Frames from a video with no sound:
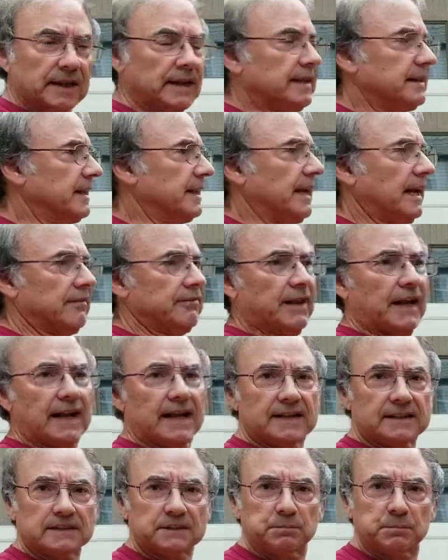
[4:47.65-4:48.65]
than have the
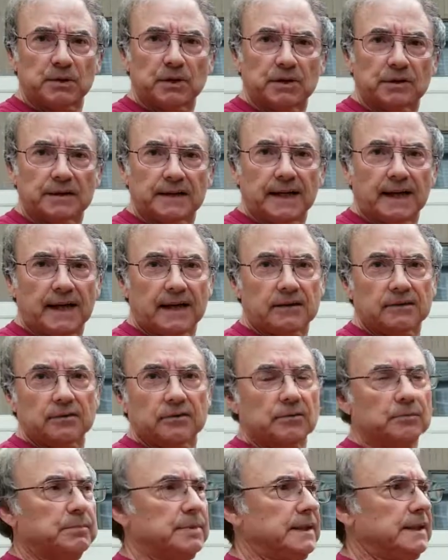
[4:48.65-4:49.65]
house burn down
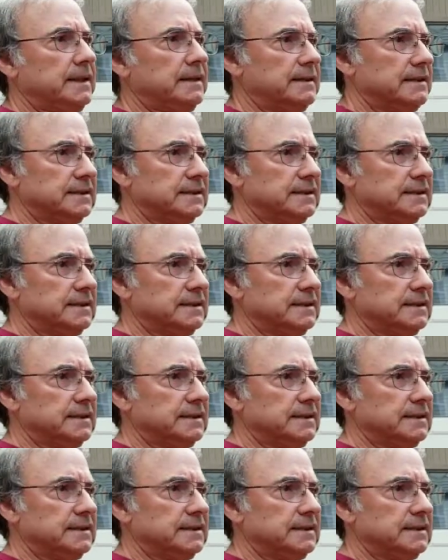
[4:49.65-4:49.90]
or be